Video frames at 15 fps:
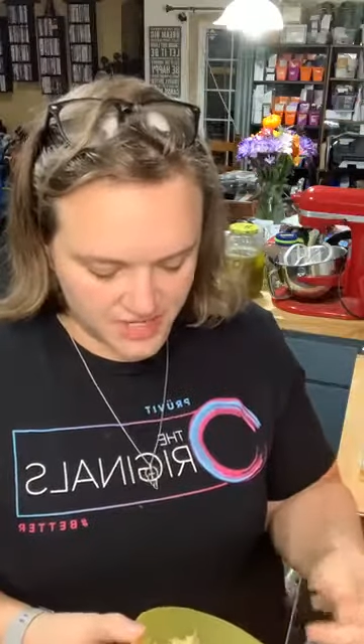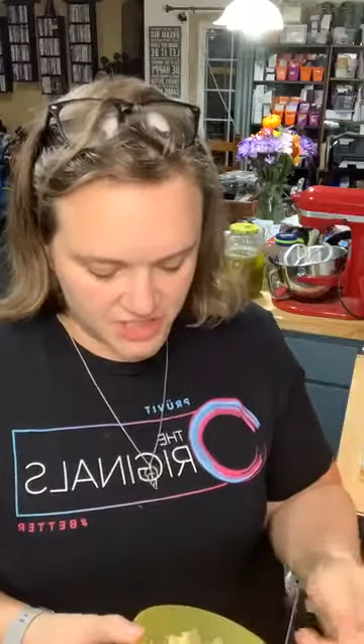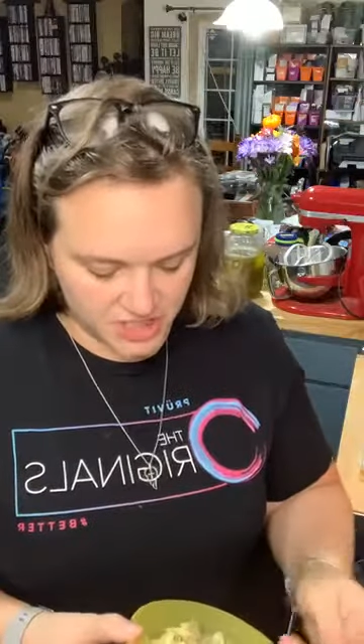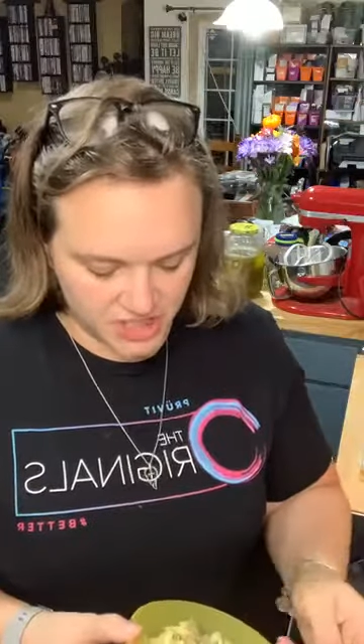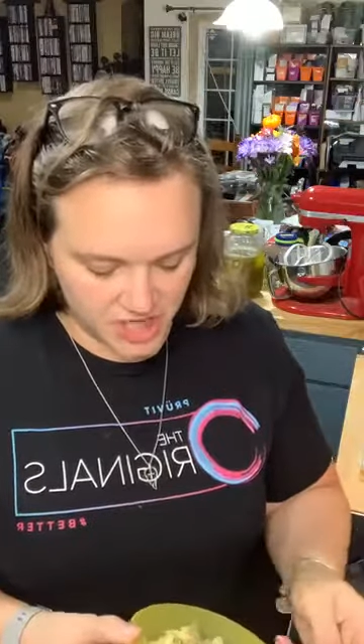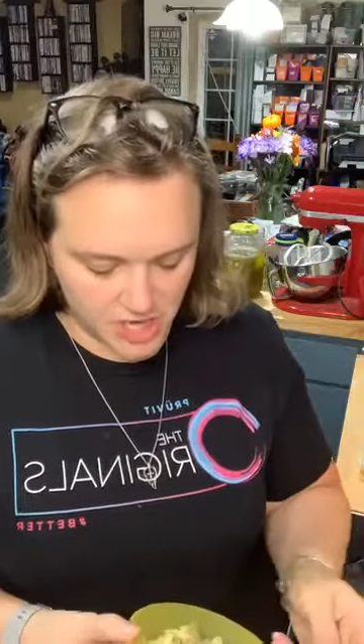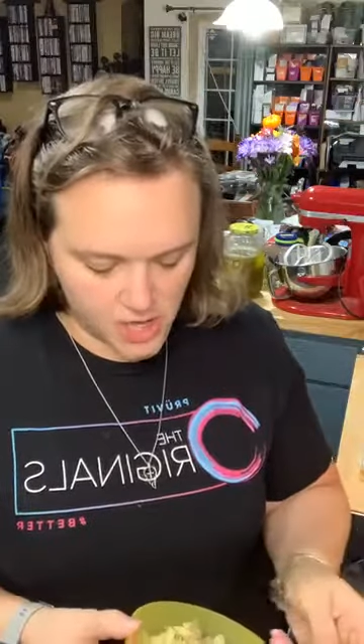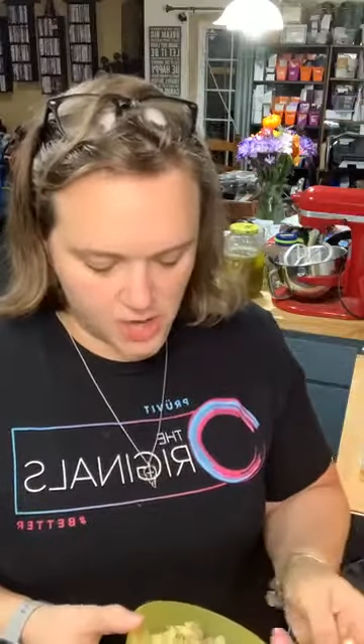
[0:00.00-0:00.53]

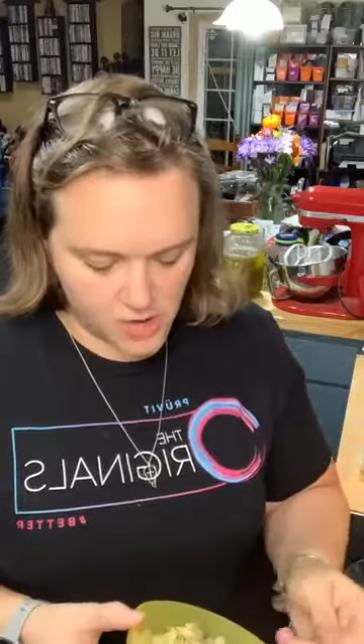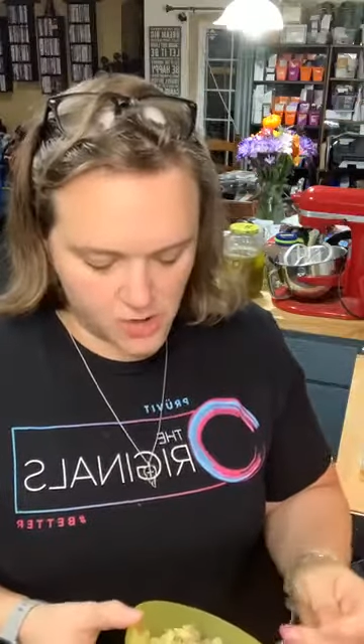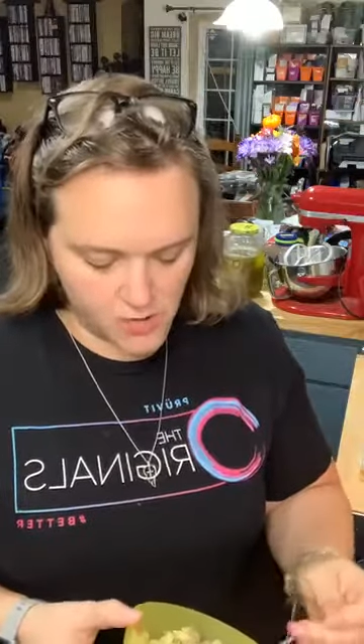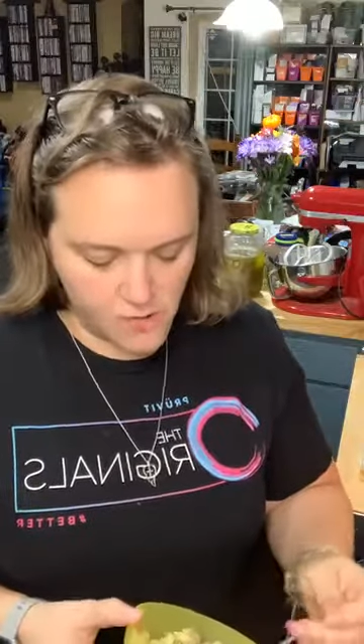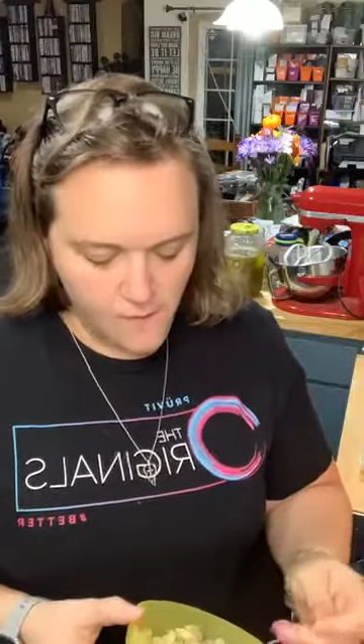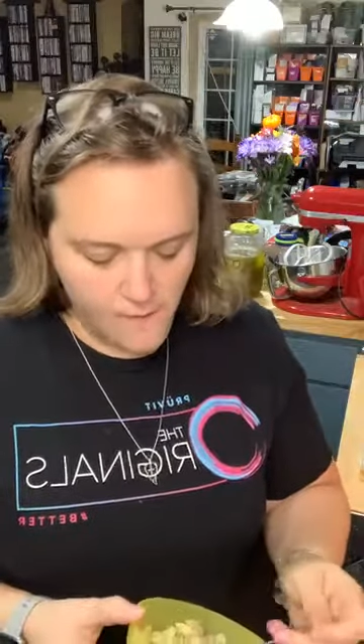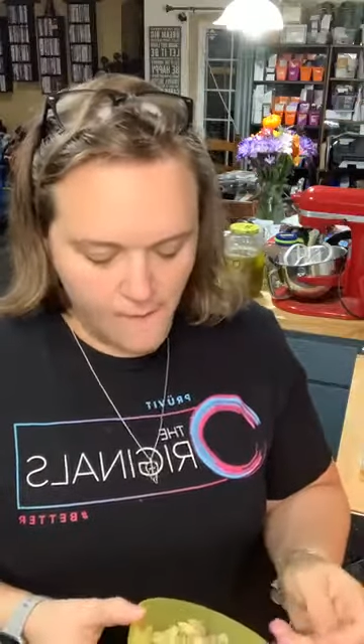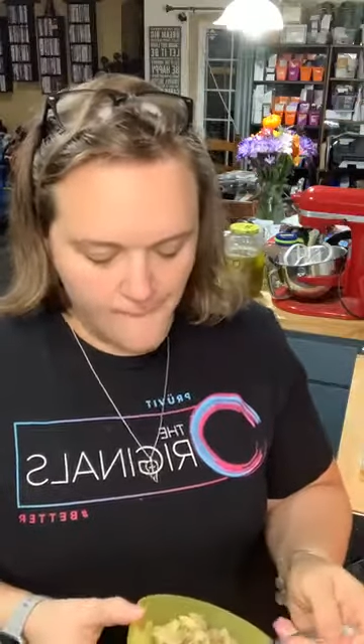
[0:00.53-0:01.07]

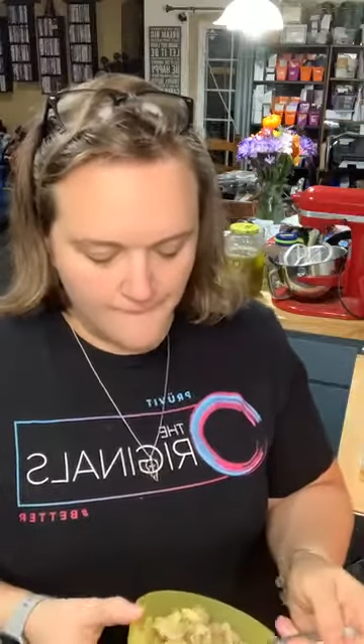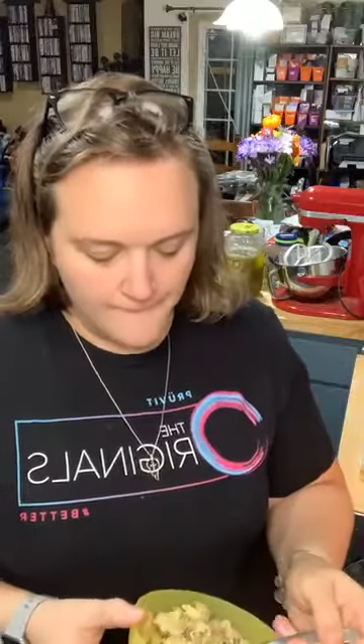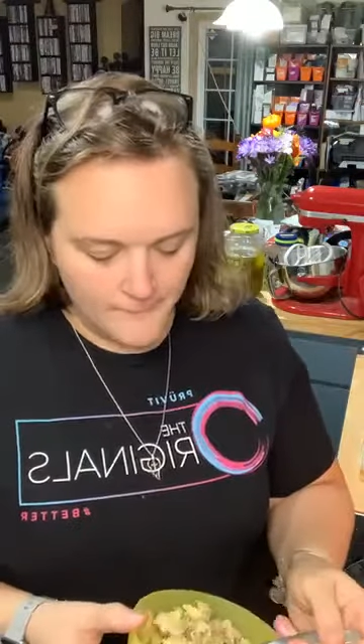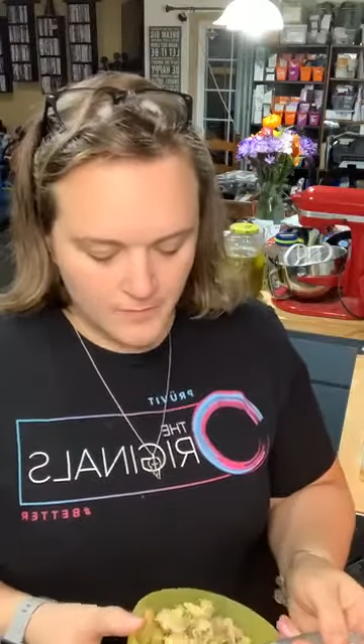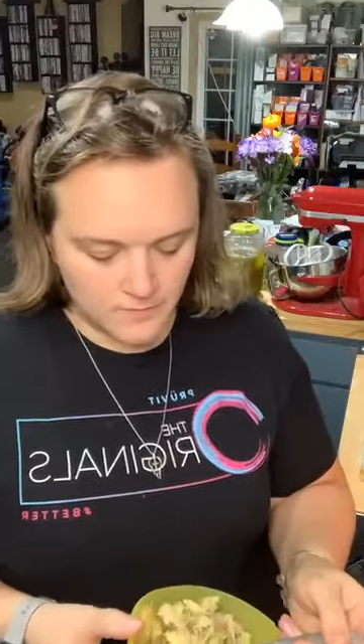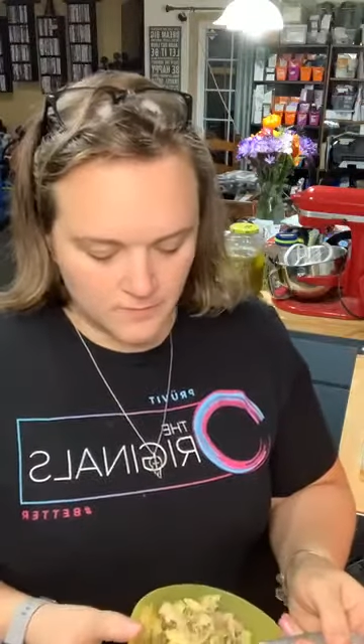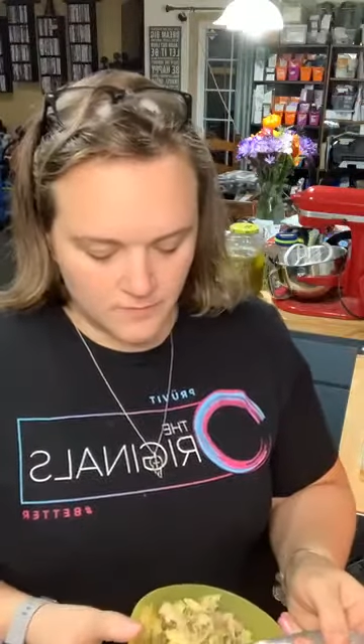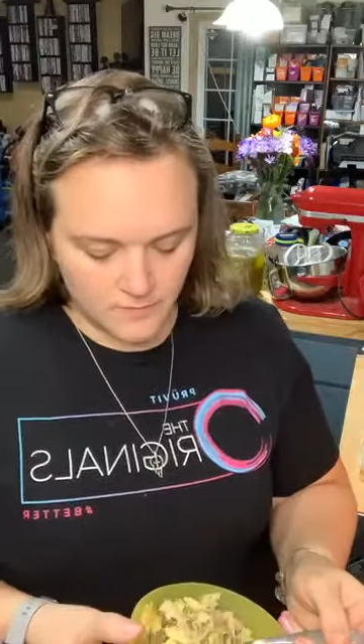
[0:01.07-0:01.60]
ratio.
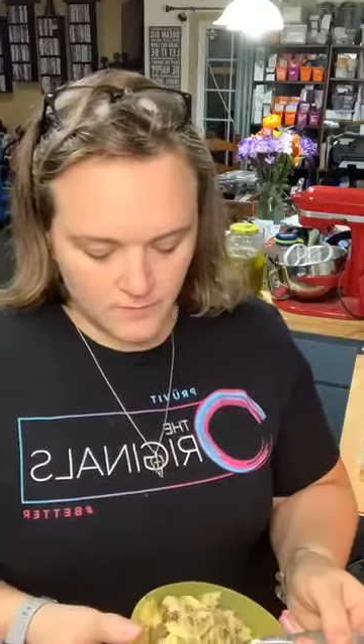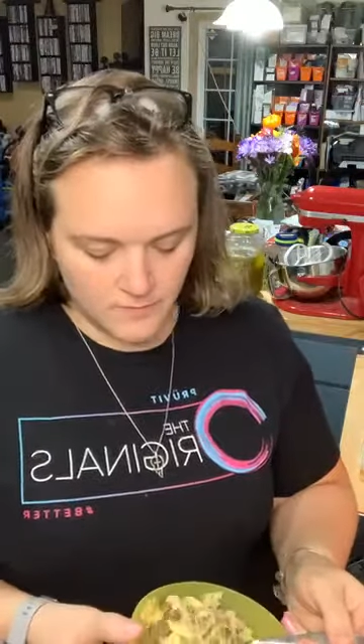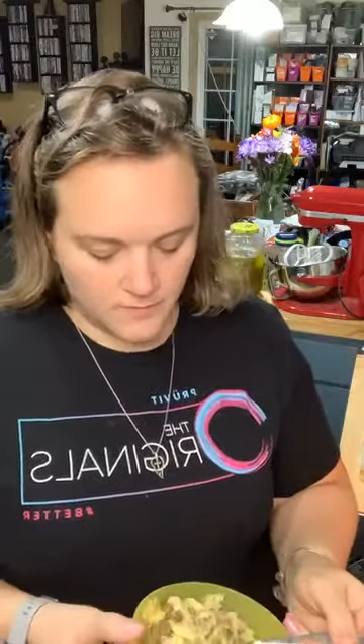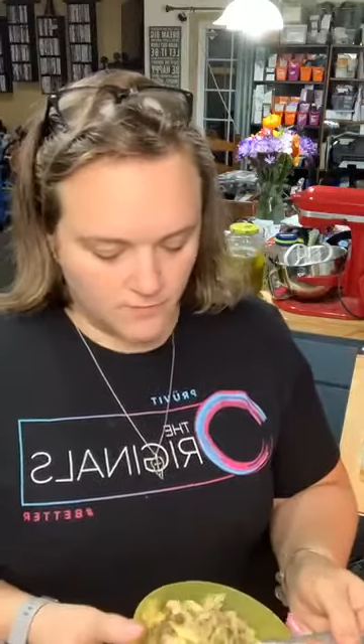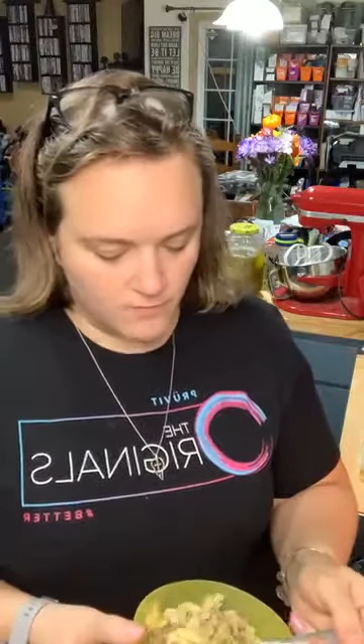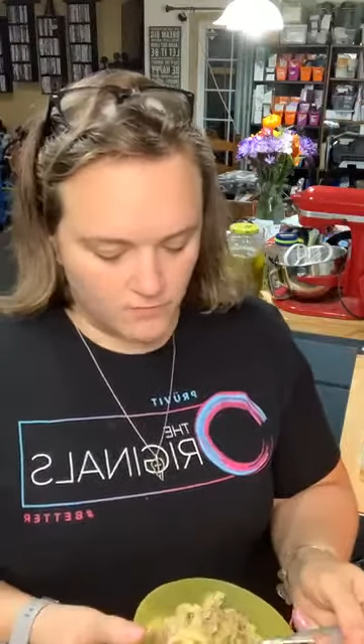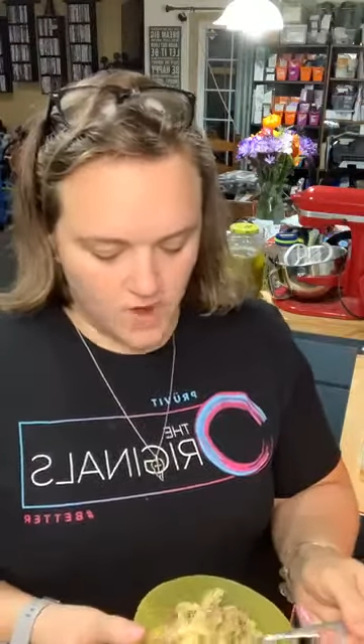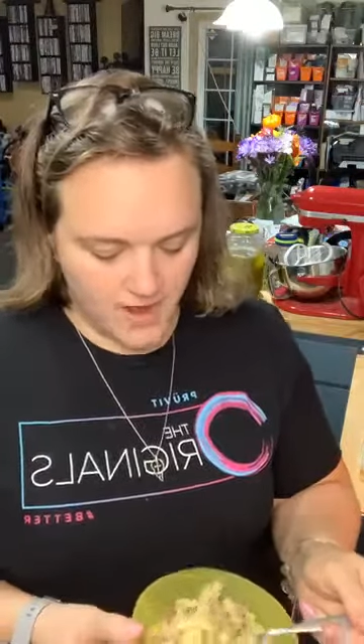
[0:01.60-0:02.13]

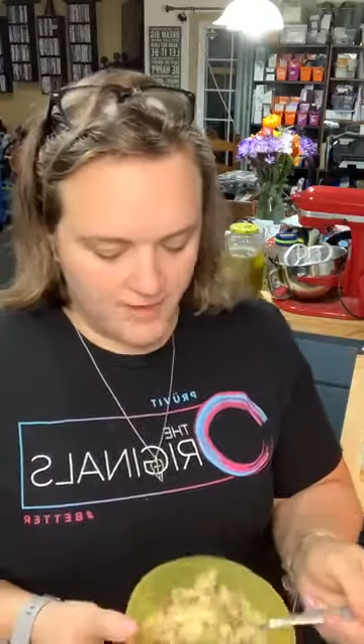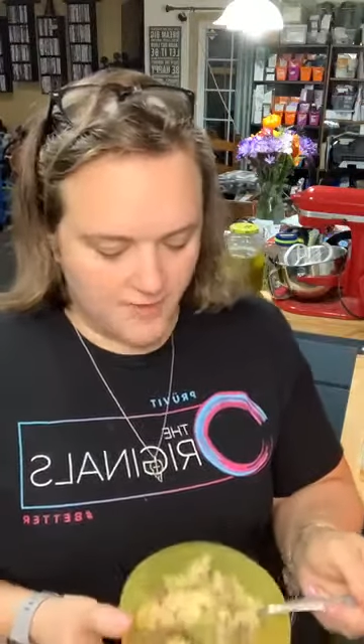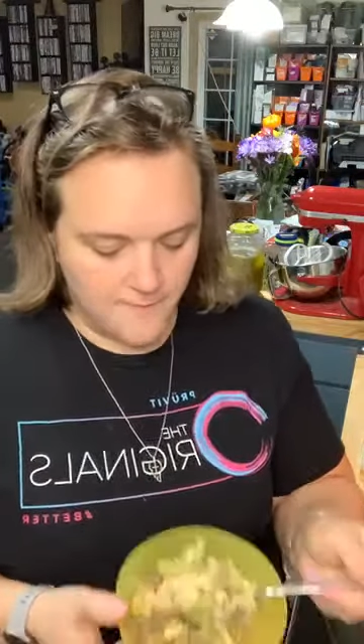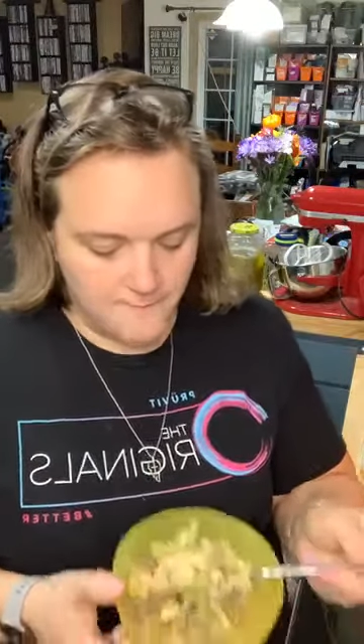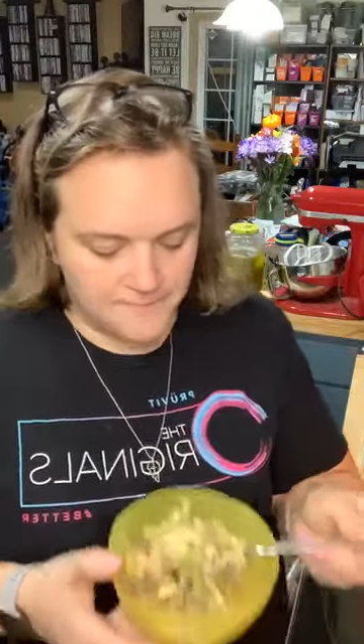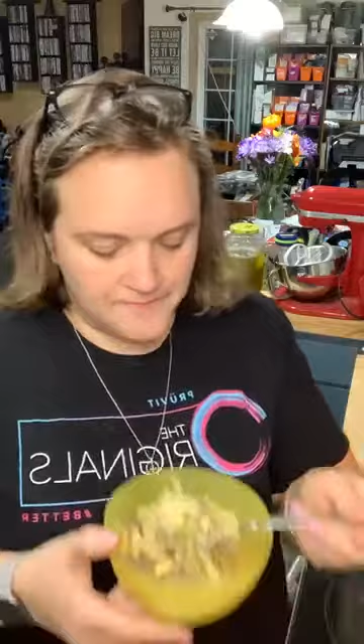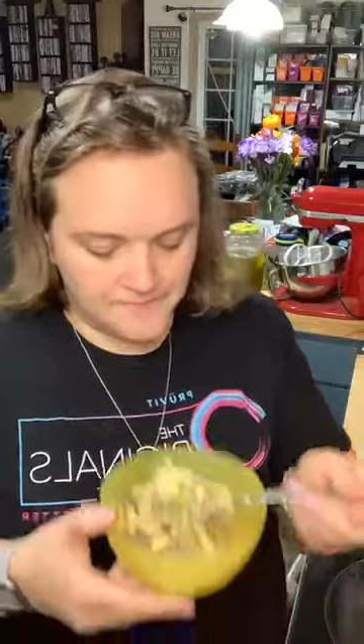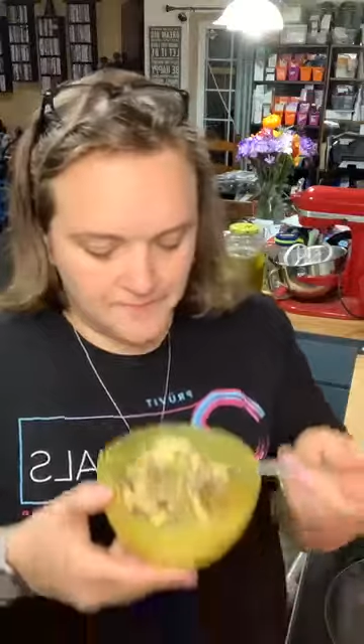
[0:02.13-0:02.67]

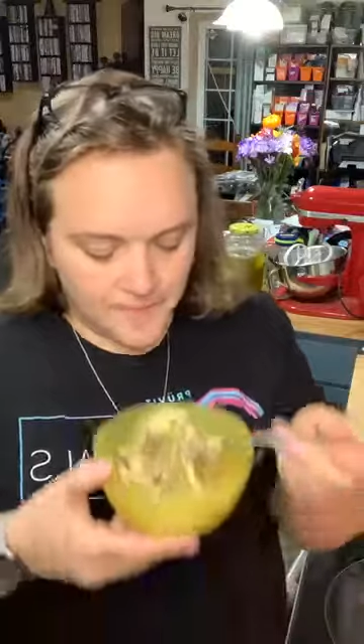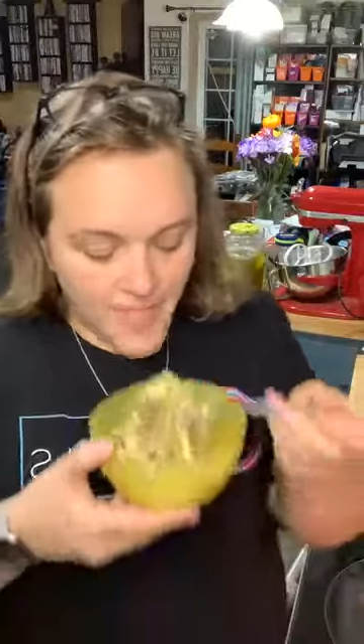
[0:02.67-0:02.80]
Like,